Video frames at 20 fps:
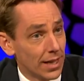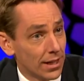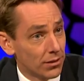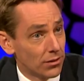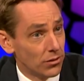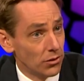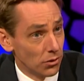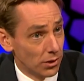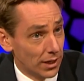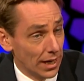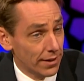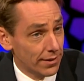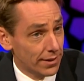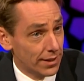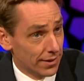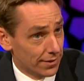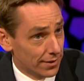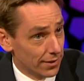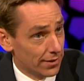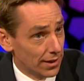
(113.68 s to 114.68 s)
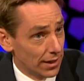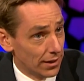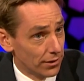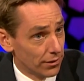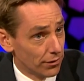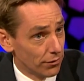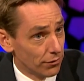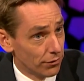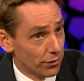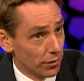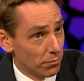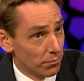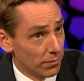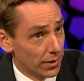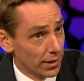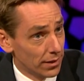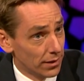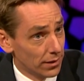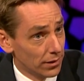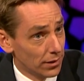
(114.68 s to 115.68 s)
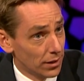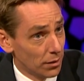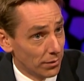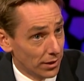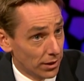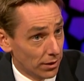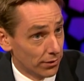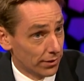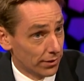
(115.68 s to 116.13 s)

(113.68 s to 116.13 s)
that you get this attention from men? I mean,